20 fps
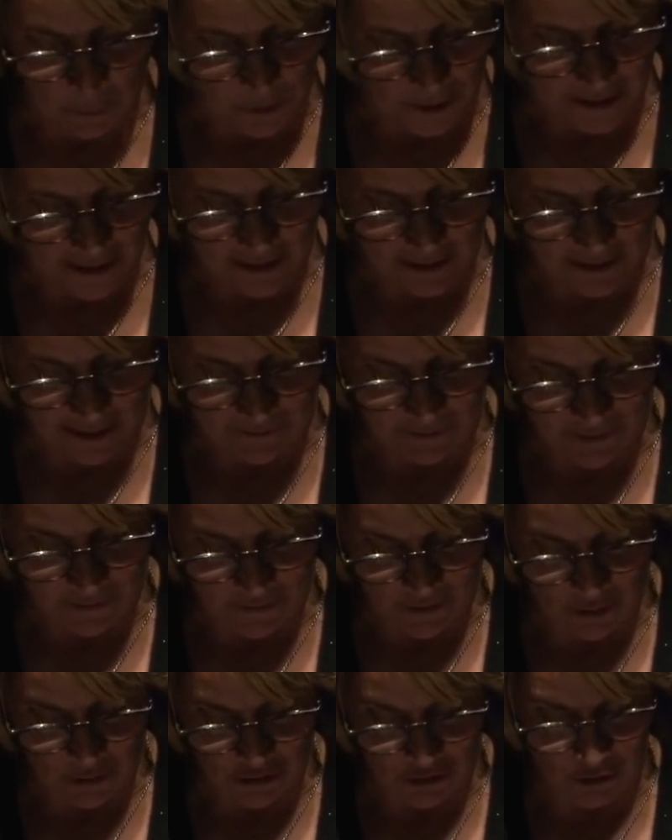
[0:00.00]
working life, the
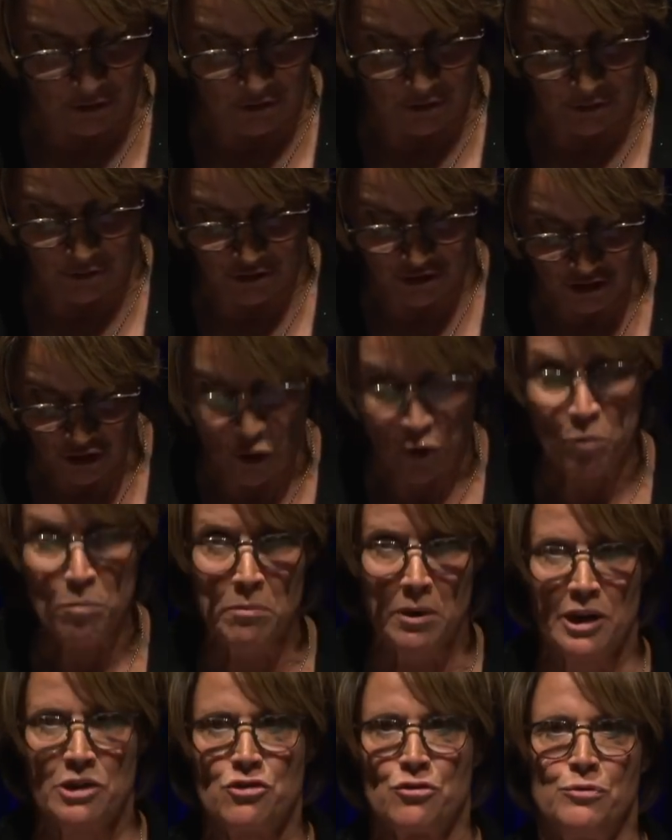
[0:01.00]
folks who do so
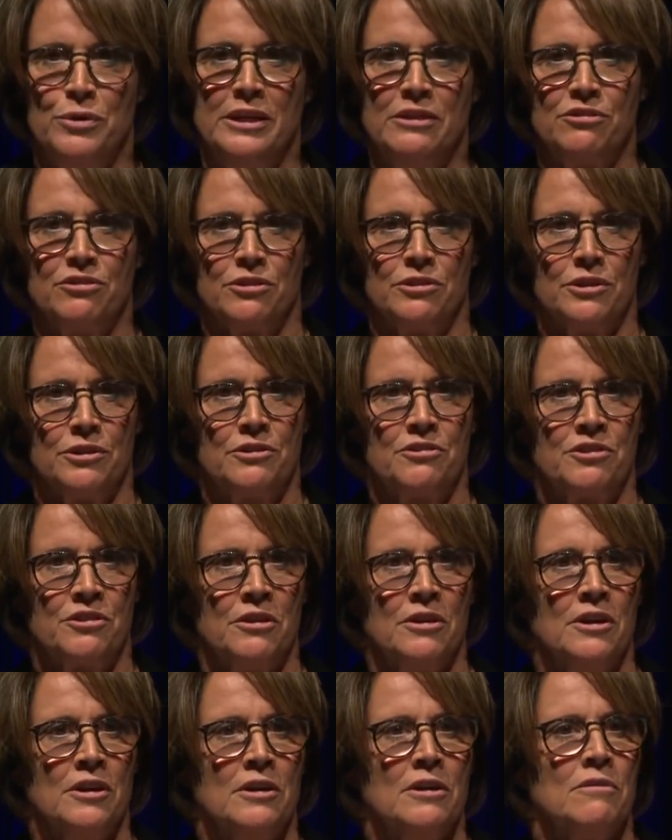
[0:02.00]
much research
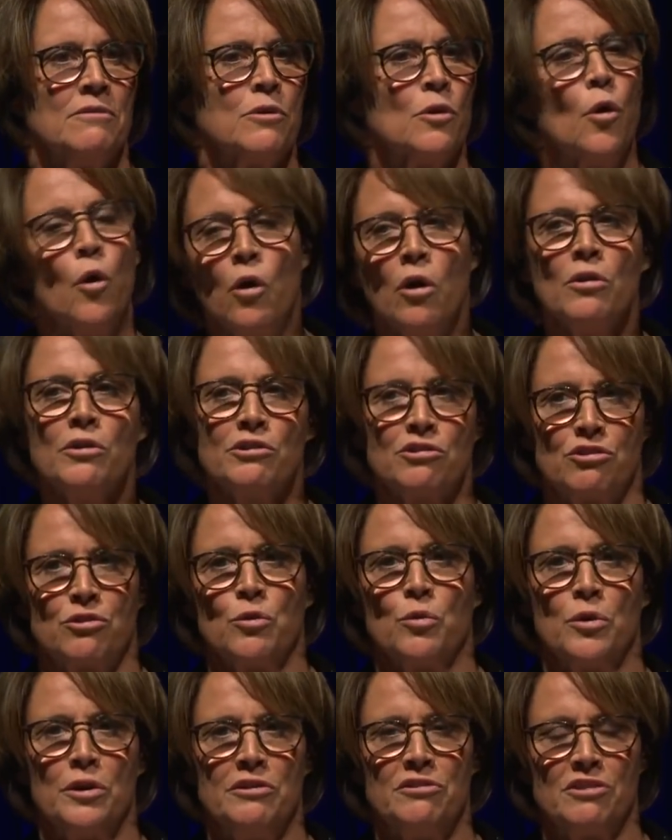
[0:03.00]
for all the
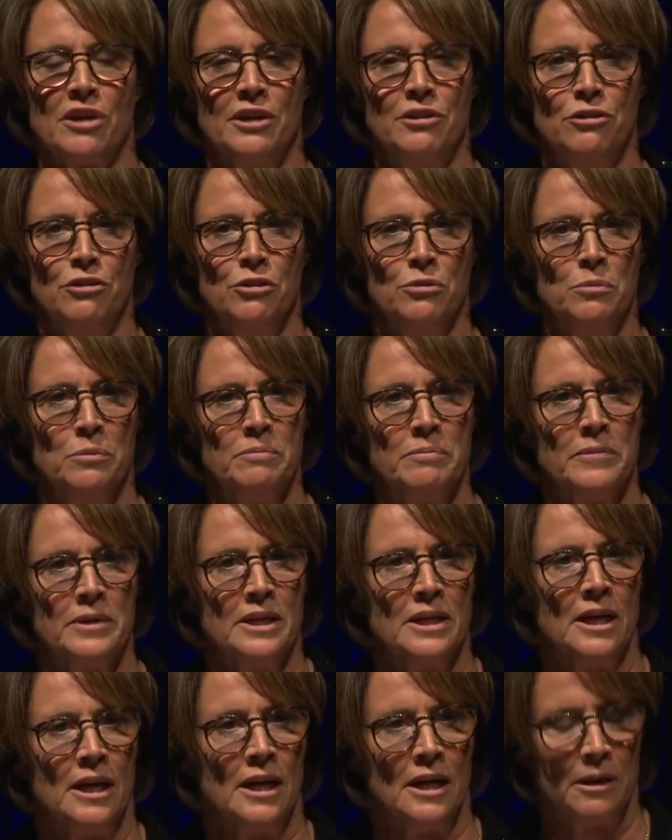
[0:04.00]
stories I do.
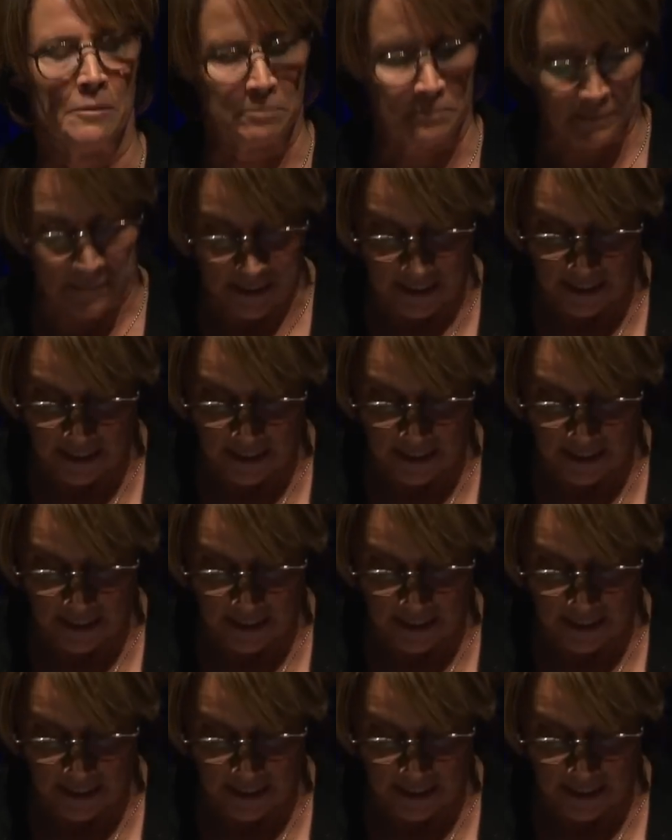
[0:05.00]
Um,